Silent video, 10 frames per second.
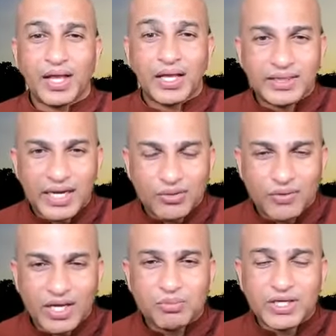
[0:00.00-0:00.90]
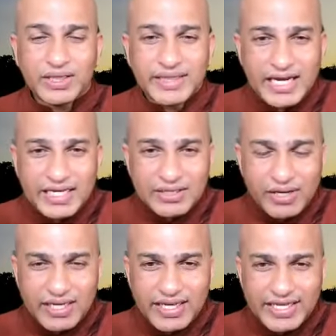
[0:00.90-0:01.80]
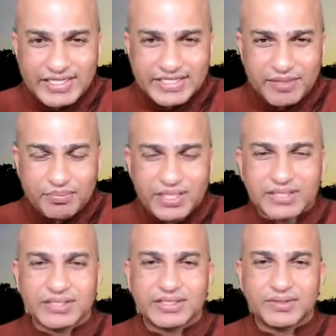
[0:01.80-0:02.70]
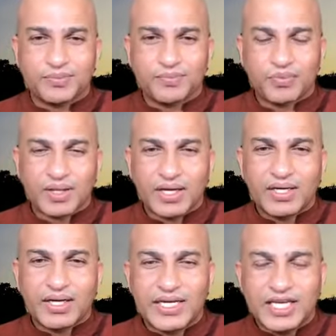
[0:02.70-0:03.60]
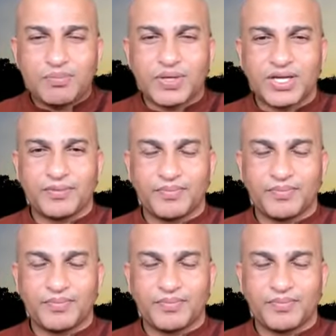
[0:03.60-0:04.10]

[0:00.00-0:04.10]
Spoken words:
In that very acceptance and the deeper,